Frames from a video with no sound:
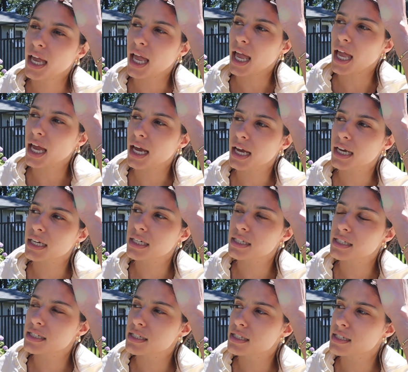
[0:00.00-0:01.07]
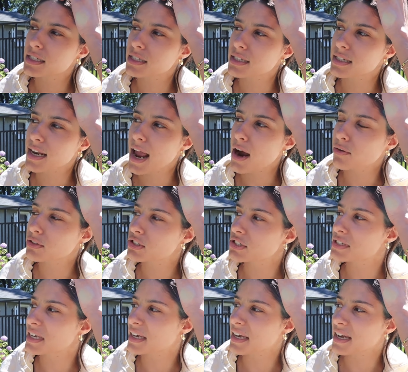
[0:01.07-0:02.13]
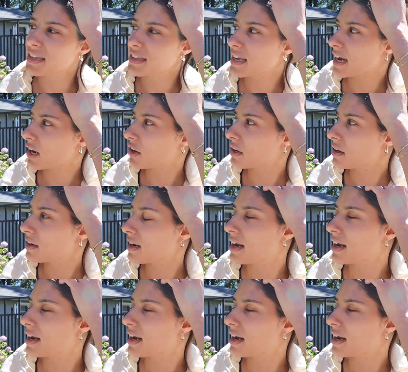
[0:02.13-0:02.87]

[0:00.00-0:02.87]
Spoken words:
and now it's just like in there.